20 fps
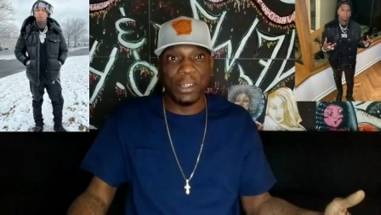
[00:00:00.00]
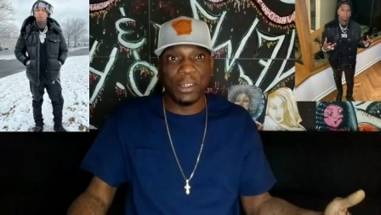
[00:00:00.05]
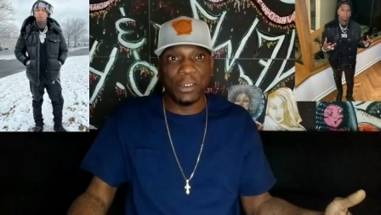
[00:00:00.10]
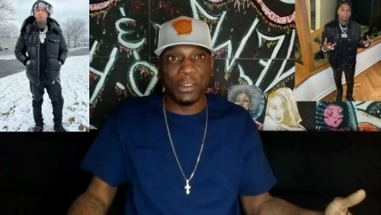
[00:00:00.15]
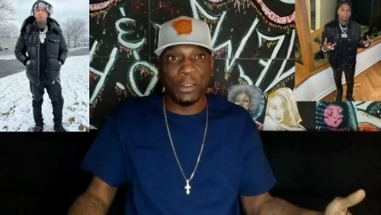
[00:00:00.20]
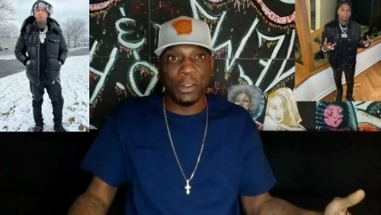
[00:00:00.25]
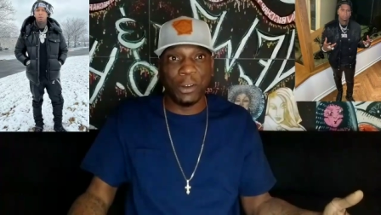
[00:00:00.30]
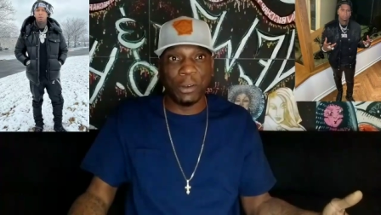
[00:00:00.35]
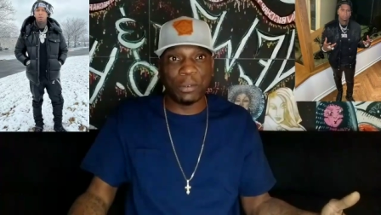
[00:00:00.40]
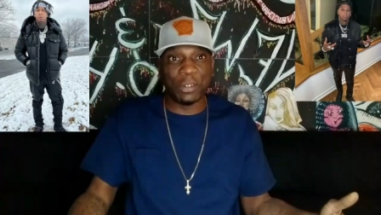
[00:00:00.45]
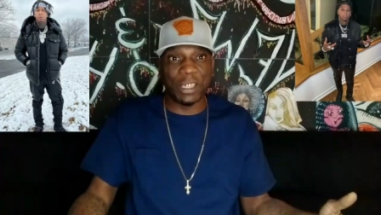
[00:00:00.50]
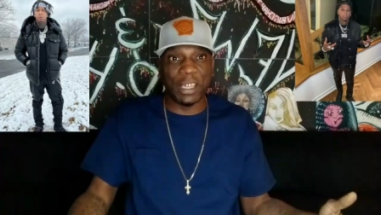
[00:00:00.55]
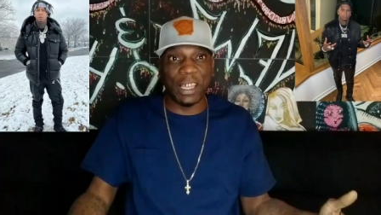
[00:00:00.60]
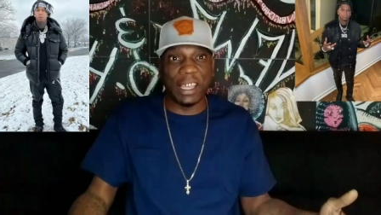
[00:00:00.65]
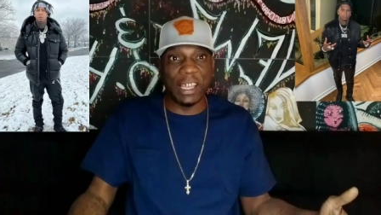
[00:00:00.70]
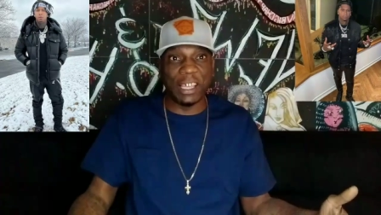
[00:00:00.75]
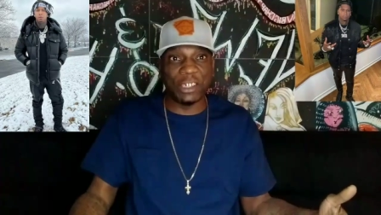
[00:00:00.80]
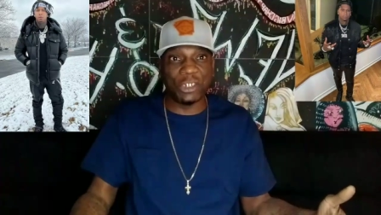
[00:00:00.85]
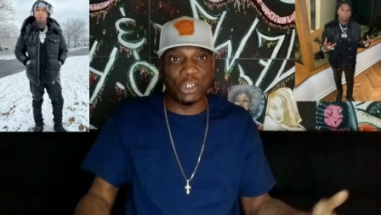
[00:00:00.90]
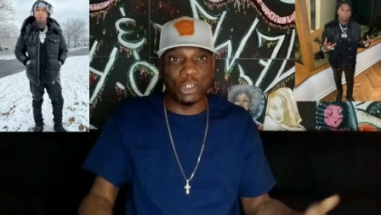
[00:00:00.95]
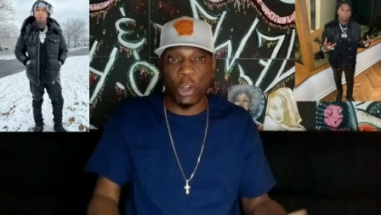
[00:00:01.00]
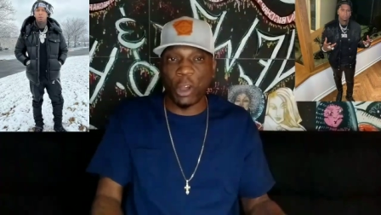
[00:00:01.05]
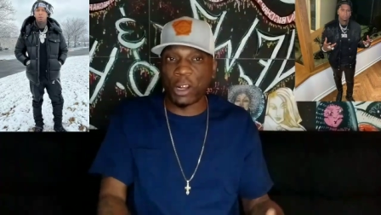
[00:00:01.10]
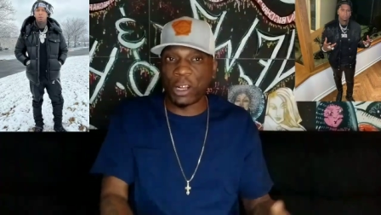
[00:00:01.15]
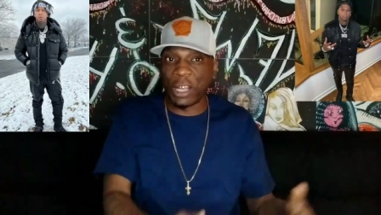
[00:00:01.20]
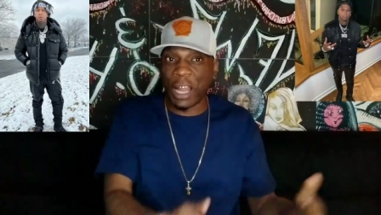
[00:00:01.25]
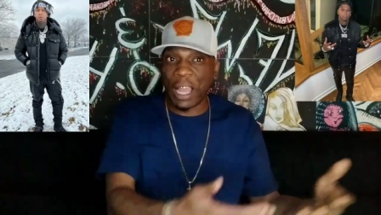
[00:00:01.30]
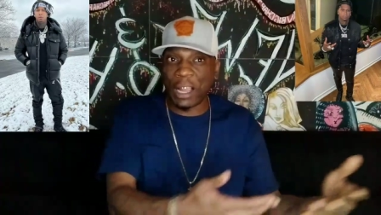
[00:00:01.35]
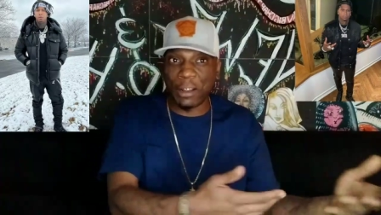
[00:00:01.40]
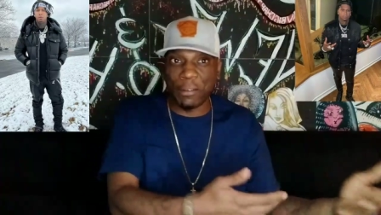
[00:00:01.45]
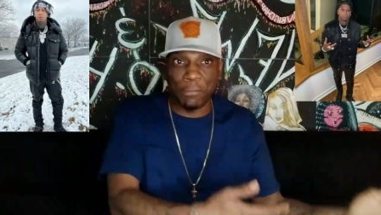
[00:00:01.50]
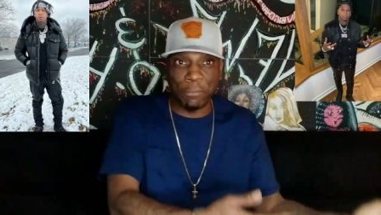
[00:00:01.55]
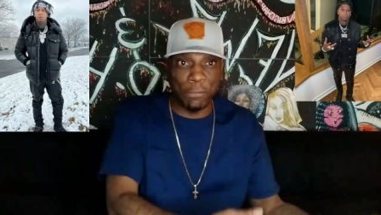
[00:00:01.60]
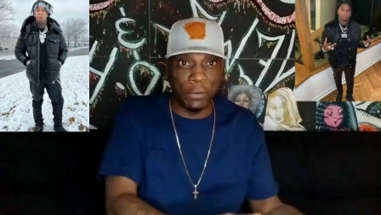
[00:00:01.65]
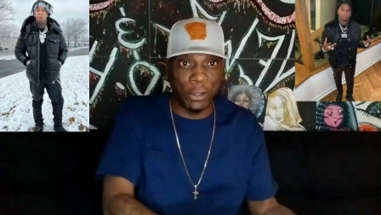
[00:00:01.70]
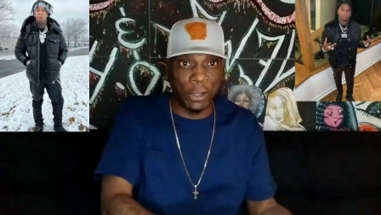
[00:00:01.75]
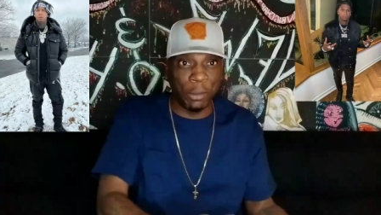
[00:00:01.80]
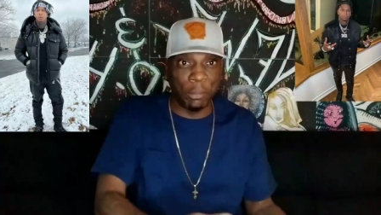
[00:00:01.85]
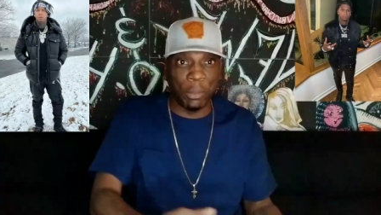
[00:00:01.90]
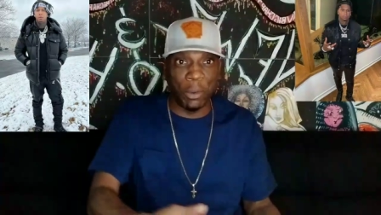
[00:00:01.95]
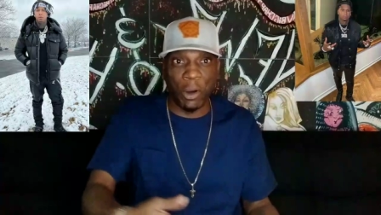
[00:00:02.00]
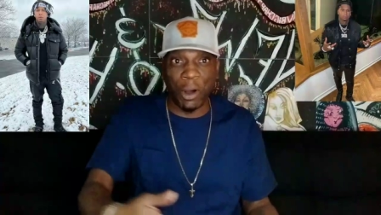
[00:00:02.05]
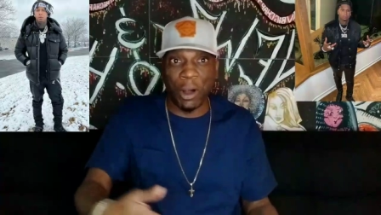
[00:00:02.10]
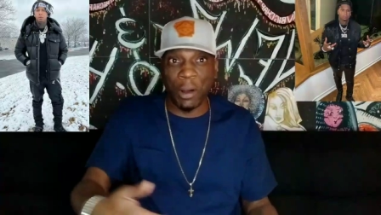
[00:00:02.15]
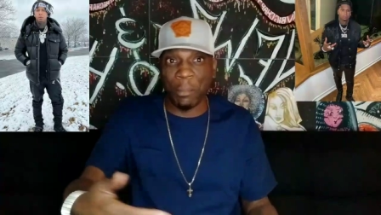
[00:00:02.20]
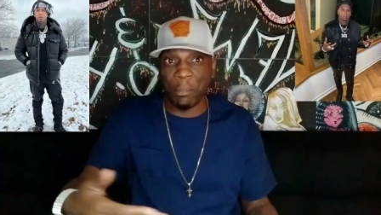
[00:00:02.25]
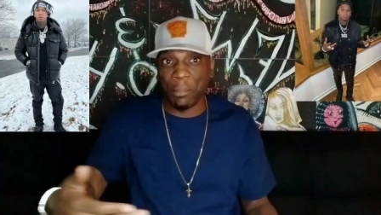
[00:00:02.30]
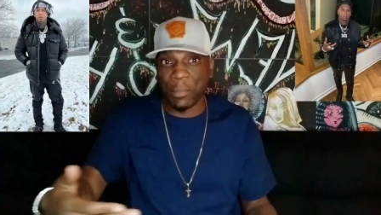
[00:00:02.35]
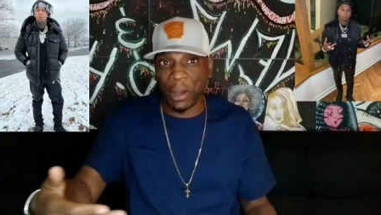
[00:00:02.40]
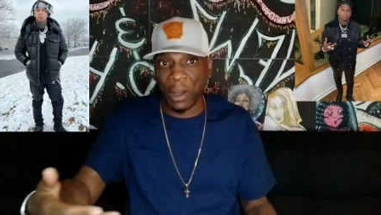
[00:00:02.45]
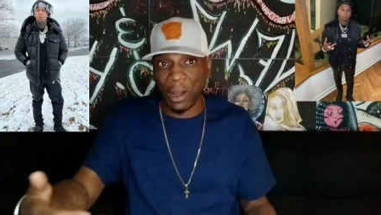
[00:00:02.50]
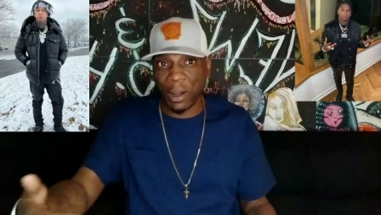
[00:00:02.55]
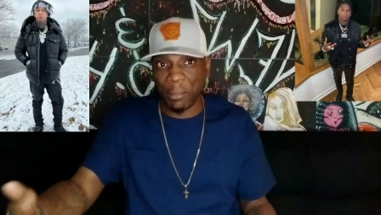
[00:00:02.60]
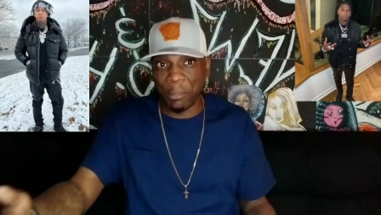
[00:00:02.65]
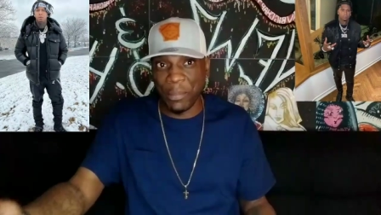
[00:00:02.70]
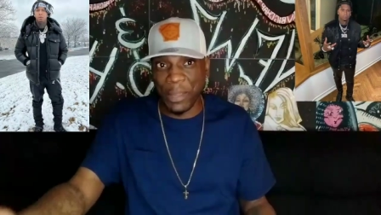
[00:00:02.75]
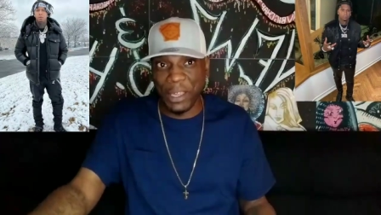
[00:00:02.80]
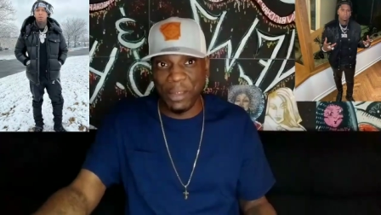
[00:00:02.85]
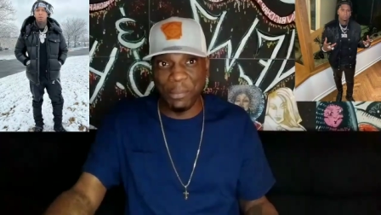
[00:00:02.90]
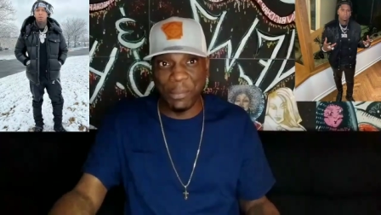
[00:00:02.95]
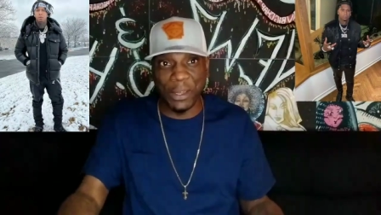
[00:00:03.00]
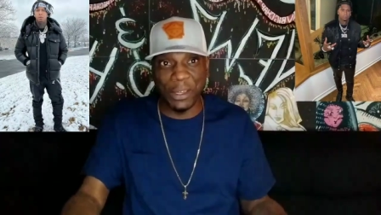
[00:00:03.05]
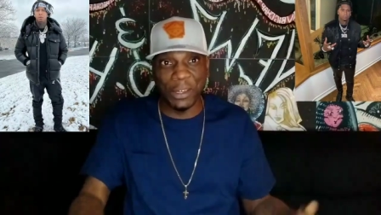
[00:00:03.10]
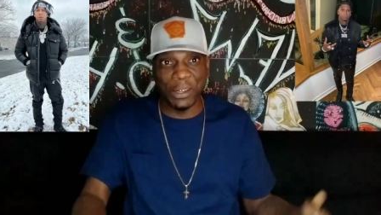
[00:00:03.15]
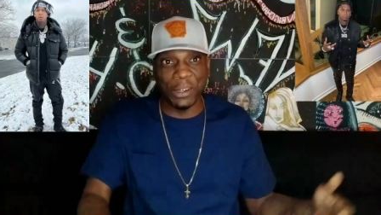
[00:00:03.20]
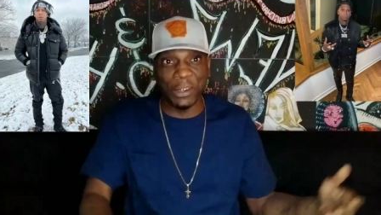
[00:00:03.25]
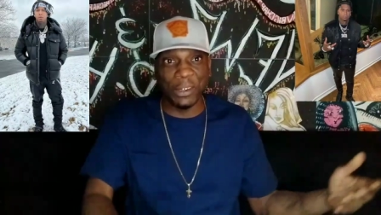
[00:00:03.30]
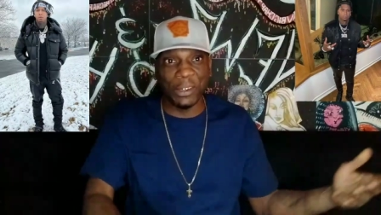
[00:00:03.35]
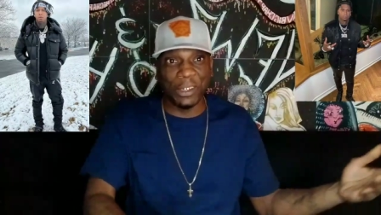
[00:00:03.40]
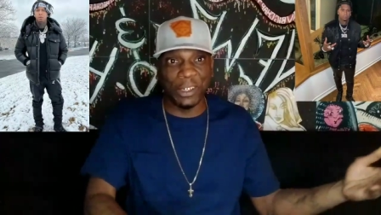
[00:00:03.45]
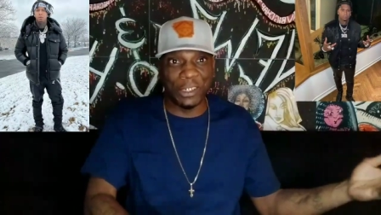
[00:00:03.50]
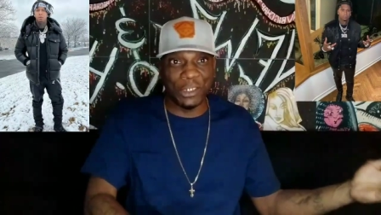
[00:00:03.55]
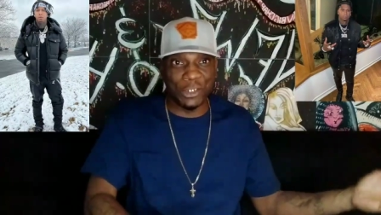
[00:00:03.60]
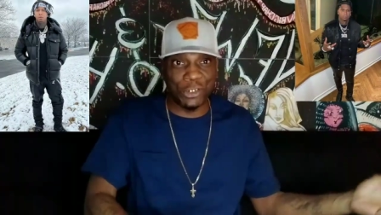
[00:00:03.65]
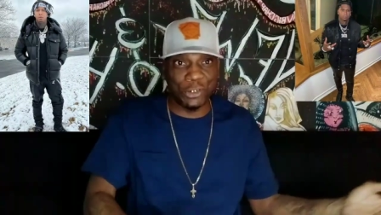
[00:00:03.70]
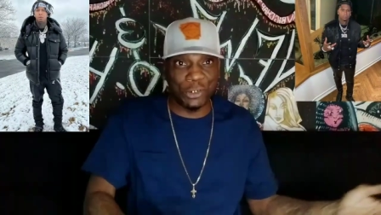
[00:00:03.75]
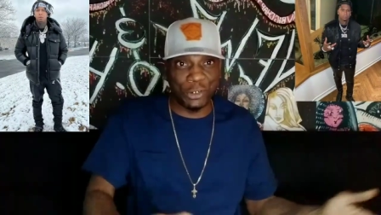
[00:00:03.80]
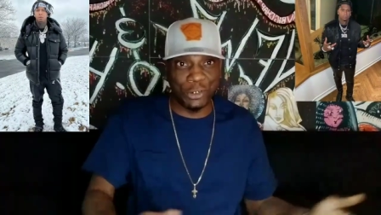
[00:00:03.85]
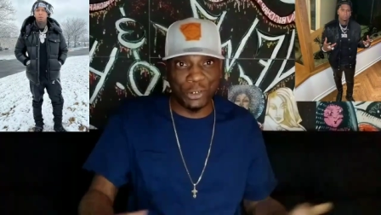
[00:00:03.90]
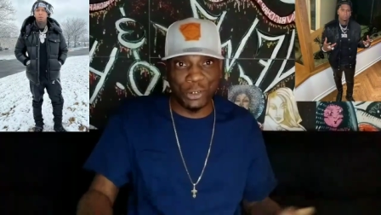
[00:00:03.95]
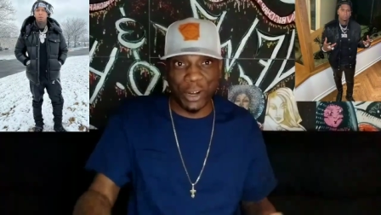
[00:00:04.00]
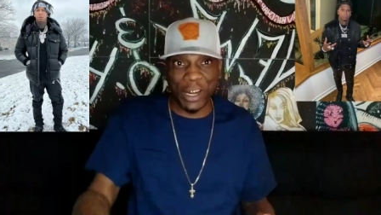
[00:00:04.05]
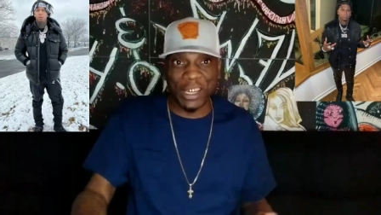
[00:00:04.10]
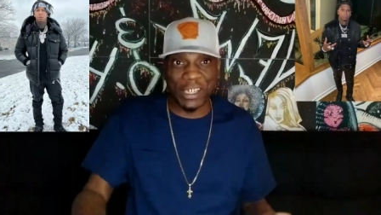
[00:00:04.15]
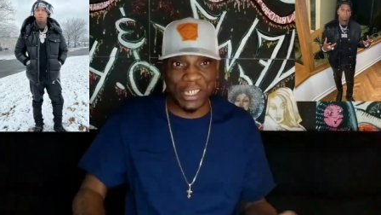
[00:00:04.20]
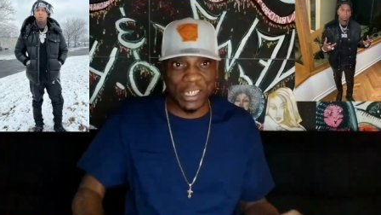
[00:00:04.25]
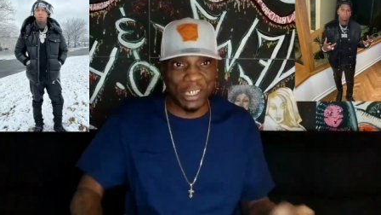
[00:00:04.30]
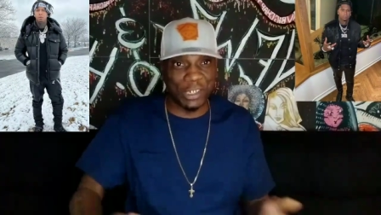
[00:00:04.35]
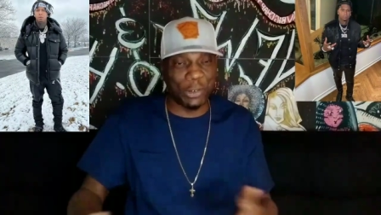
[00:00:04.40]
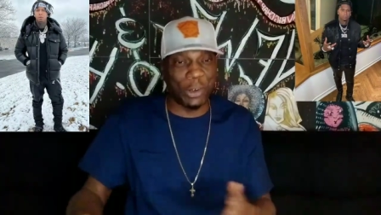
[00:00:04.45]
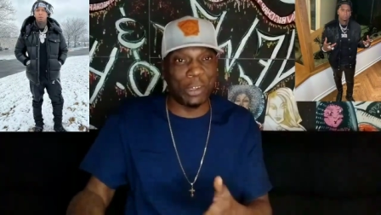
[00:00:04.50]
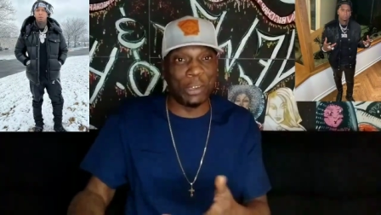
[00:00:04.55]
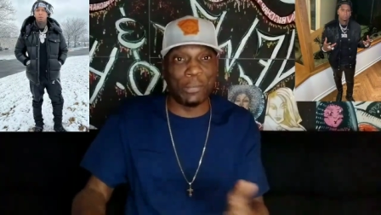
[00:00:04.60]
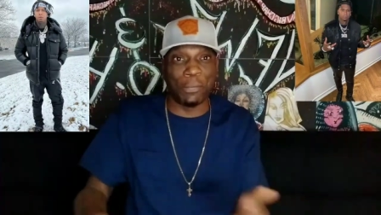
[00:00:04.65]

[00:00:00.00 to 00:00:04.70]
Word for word: You know what I'm saying? Sort of like a flip or a, a Meek Mill and Drake situation.